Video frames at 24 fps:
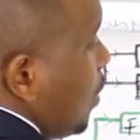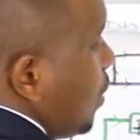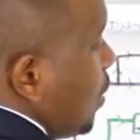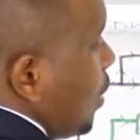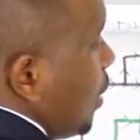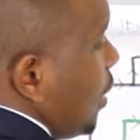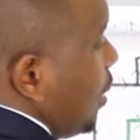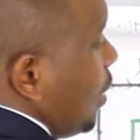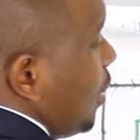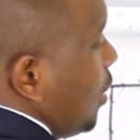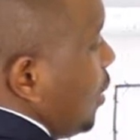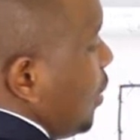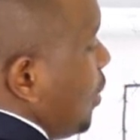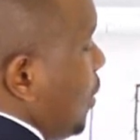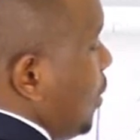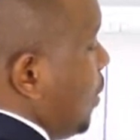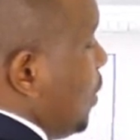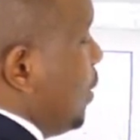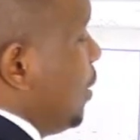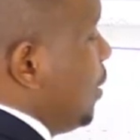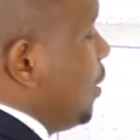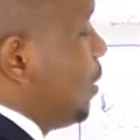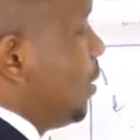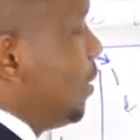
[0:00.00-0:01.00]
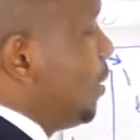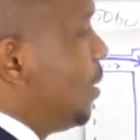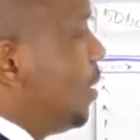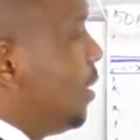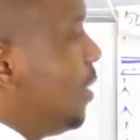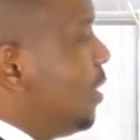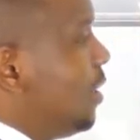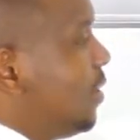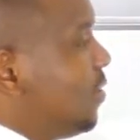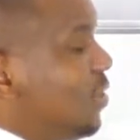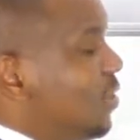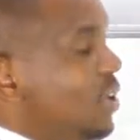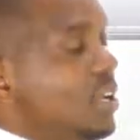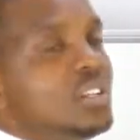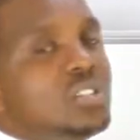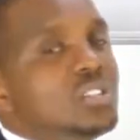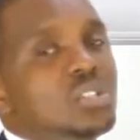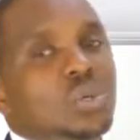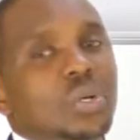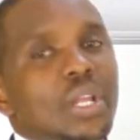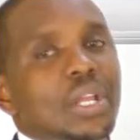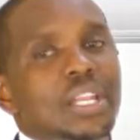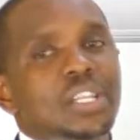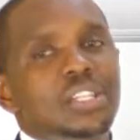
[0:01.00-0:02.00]
Okay. Things
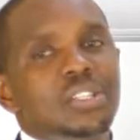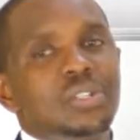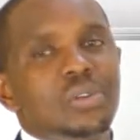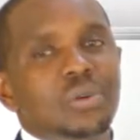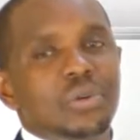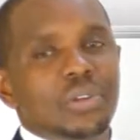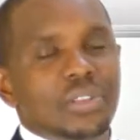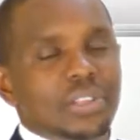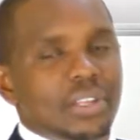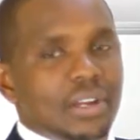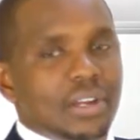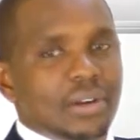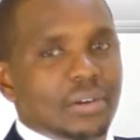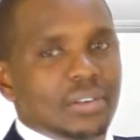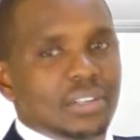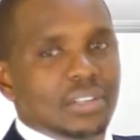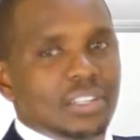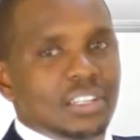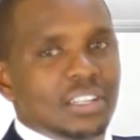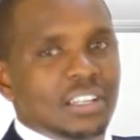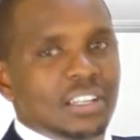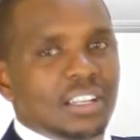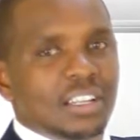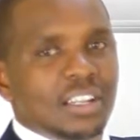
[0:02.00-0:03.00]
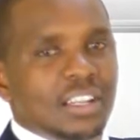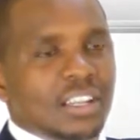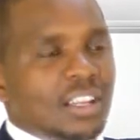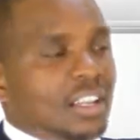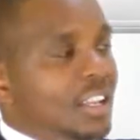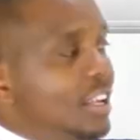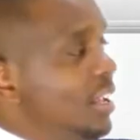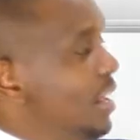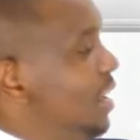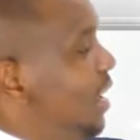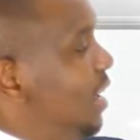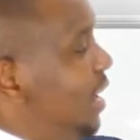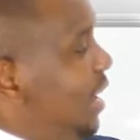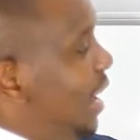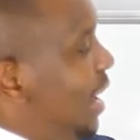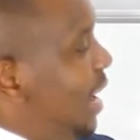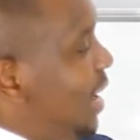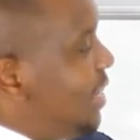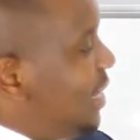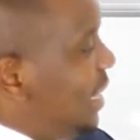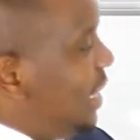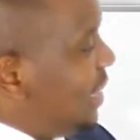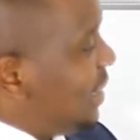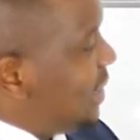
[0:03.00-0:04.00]
you can't do without.
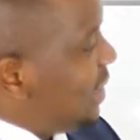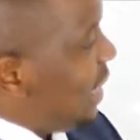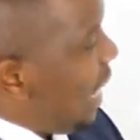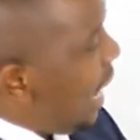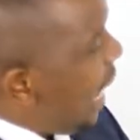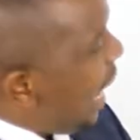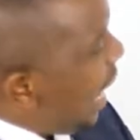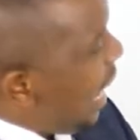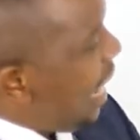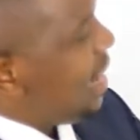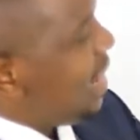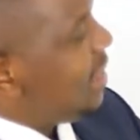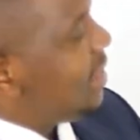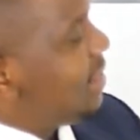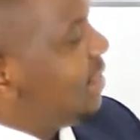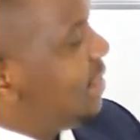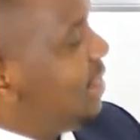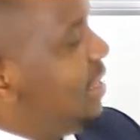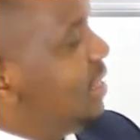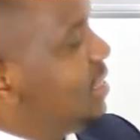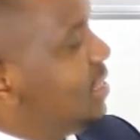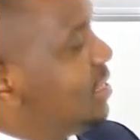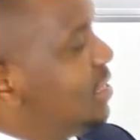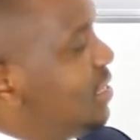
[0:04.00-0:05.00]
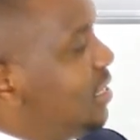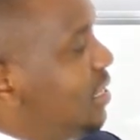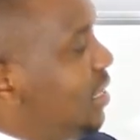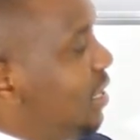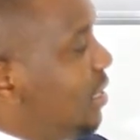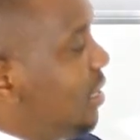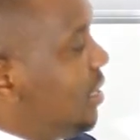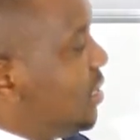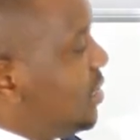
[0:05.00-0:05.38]
And there are other things here, the